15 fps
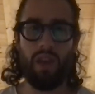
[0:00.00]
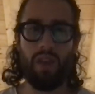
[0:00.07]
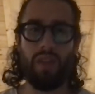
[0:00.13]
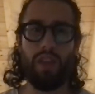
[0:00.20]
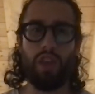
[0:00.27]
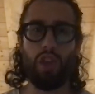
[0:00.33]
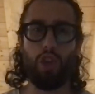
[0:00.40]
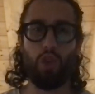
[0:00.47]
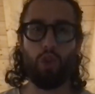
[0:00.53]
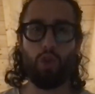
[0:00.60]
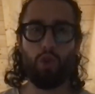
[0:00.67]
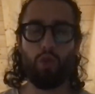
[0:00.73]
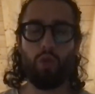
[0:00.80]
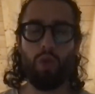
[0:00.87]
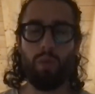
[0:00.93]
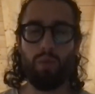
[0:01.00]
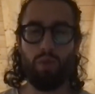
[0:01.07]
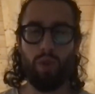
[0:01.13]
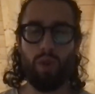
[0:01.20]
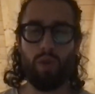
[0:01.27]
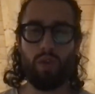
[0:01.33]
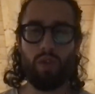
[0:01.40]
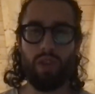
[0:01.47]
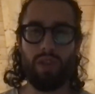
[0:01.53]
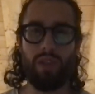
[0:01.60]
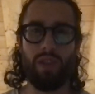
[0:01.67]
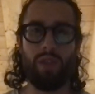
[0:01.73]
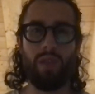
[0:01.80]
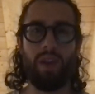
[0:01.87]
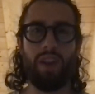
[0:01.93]
The usual approach in
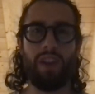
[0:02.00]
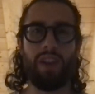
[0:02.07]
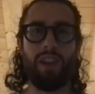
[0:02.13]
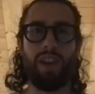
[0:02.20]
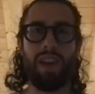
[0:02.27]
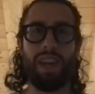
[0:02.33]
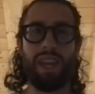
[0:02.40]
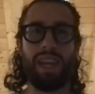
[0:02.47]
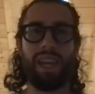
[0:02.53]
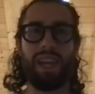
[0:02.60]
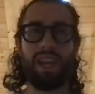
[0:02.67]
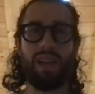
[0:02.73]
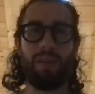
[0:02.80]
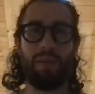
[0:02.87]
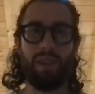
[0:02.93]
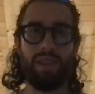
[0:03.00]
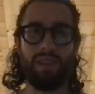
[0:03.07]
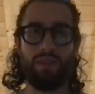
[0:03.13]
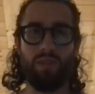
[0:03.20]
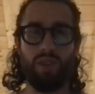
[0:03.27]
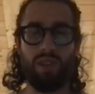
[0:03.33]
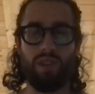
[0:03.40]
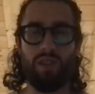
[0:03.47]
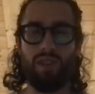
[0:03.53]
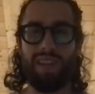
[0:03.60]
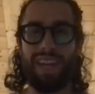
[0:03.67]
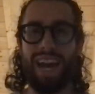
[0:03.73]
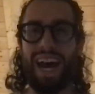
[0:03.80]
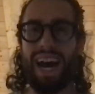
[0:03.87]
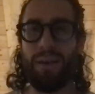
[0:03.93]
the United Kingdom is what is called
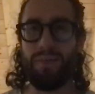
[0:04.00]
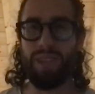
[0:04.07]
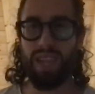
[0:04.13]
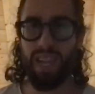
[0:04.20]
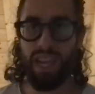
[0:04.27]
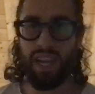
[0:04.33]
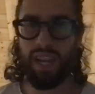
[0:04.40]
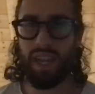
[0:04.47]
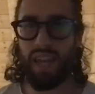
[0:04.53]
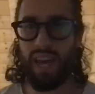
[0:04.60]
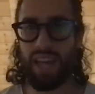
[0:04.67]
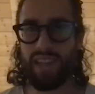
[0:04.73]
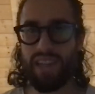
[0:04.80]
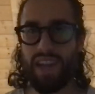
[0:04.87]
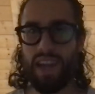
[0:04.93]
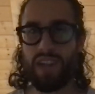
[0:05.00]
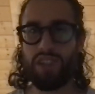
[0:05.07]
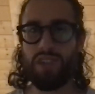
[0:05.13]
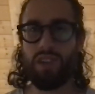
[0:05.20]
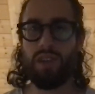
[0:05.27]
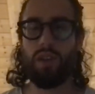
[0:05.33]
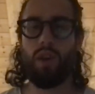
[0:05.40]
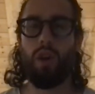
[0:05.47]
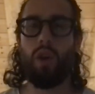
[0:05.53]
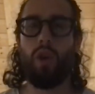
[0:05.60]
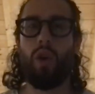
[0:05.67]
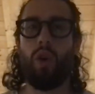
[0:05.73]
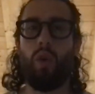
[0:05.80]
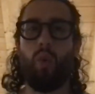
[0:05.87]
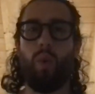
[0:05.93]
an opt-in class action,
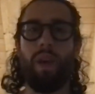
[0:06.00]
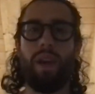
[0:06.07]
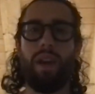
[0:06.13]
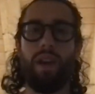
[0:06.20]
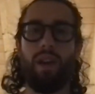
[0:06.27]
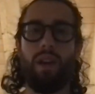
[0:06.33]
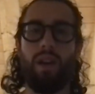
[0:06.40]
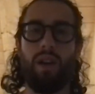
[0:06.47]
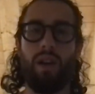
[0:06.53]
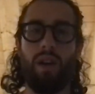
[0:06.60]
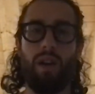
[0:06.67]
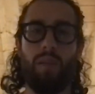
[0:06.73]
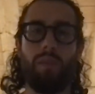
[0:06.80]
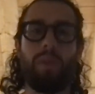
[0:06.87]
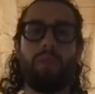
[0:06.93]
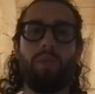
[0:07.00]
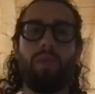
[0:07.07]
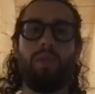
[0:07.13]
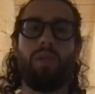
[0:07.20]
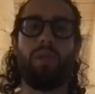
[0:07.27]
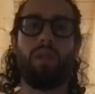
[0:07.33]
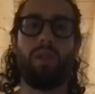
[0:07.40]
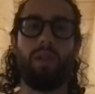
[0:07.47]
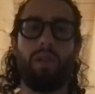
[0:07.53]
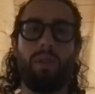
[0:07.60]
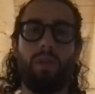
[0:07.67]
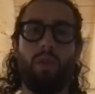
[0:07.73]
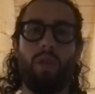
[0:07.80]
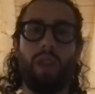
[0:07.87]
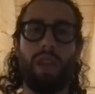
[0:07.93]
where
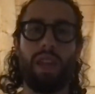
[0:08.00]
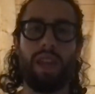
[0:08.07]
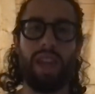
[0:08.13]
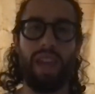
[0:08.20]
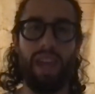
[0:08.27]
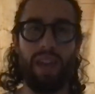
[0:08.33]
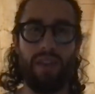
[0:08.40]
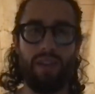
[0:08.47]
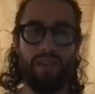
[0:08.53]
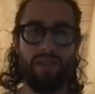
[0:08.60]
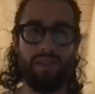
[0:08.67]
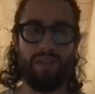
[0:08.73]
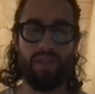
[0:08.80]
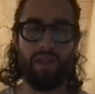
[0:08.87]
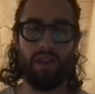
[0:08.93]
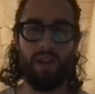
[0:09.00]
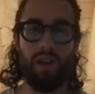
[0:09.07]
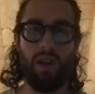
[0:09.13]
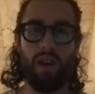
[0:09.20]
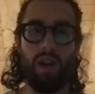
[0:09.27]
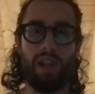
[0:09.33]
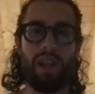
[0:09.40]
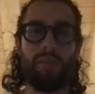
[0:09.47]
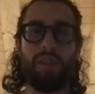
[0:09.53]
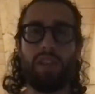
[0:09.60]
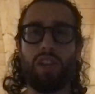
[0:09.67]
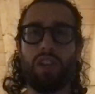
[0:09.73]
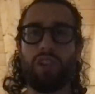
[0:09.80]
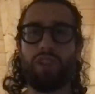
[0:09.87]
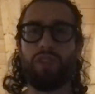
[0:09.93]
people or litigators attempting
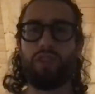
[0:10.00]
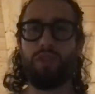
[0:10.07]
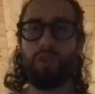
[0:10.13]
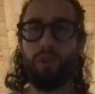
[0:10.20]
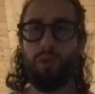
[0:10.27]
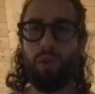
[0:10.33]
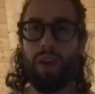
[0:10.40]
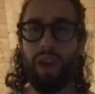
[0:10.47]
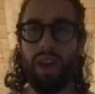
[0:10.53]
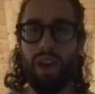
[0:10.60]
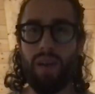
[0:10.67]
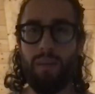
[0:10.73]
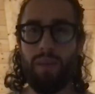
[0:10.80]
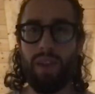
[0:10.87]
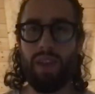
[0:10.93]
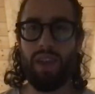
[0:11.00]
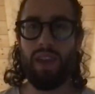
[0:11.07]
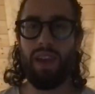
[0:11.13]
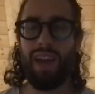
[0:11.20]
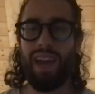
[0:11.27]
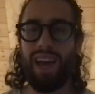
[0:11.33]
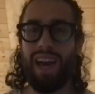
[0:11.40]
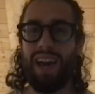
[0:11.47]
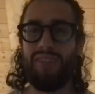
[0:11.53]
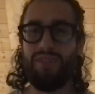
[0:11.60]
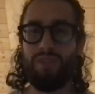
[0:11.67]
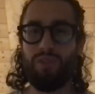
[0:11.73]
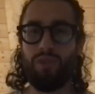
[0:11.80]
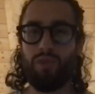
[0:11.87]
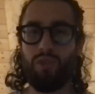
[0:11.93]
to sue a company have
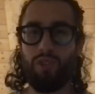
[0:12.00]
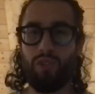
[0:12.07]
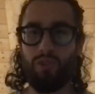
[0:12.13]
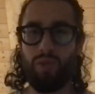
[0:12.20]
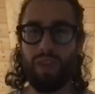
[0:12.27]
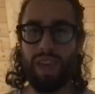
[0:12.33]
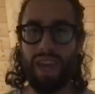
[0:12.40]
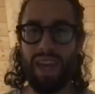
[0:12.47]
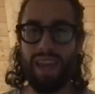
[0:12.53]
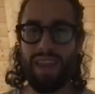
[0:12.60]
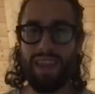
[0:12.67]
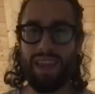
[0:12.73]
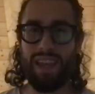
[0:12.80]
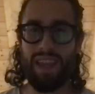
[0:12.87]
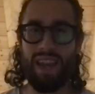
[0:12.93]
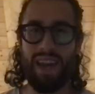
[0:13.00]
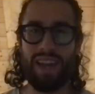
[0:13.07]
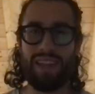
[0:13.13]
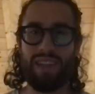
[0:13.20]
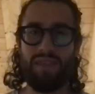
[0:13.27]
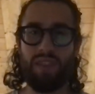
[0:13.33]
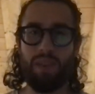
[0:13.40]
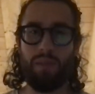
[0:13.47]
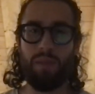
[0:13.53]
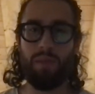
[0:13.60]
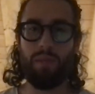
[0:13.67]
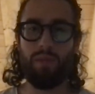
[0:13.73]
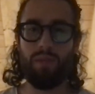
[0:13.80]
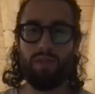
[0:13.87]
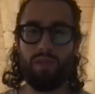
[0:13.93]
to create the class, have to get
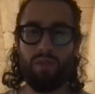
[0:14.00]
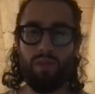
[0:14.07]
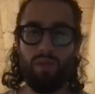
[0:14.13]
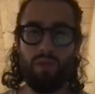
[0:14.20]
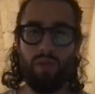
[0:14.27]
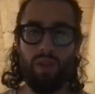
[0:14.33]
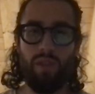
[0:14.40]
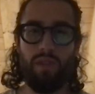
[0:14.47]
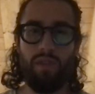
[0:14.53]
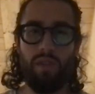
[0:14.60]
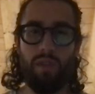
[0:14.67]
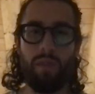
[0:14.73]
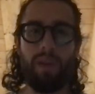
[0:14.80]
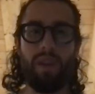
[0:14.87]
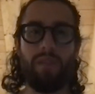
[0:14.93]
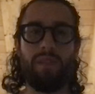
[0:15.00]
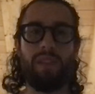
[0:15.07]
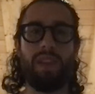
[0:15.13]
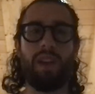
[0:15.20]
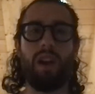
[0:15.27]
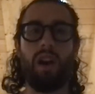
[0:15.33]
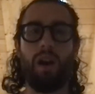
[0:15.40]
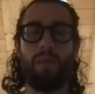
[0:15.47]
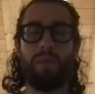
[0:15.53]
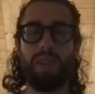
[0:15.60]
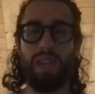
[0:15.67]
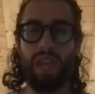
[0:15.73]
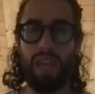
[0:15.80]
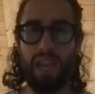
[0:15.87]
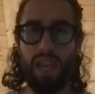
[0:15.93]
people to affirmatively opt
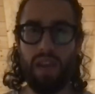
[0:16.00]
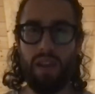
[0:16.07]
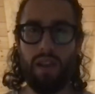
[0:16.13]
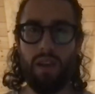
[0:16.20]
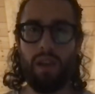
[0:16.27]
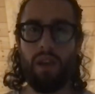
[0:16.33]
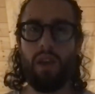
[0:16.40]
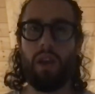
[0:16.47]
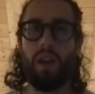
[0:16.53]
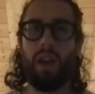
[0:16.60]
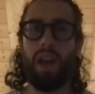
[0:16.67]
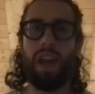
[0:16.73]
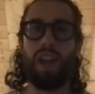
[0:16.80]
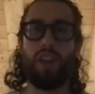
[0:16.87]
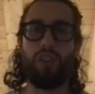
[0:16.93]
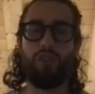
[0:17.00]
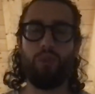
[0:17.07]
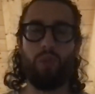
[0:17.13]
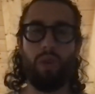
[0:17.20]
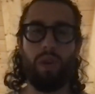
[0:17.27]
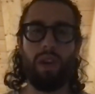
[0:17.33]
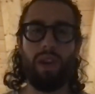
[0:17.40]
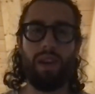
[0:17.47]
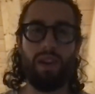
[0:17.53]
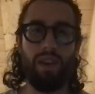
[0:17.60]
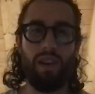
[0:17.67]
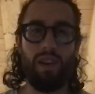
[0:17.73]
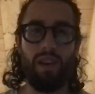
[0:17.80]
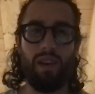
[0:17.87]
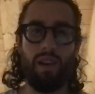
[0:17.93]
in and join
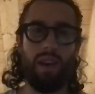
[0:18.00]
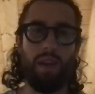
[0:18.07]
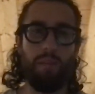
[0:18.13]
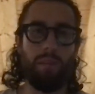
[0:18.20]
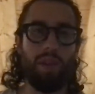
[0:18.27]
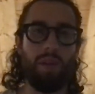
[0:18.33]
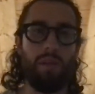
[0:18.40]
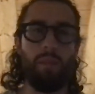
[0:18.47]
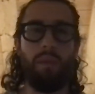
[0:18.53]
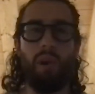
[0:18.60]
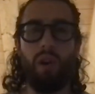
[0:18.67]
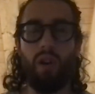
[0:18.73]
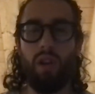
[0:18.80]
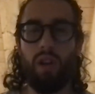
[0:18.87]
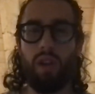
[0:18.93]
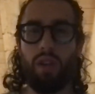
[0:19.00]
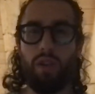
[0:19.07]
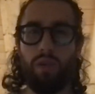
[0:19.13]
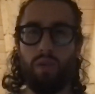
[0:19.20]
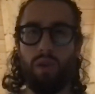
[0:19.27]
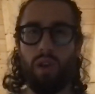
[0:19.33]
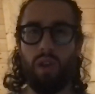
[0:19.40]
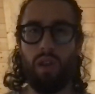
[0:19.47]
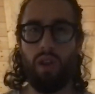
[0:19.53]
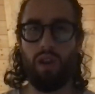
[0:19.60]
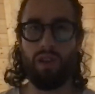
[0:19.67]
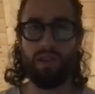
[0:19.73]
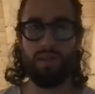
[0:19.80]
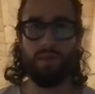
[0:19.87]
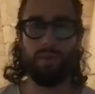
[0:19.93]
and become a party to a
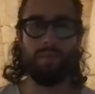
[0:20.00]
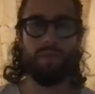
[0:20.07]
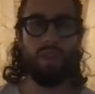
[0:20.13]
lawsuit.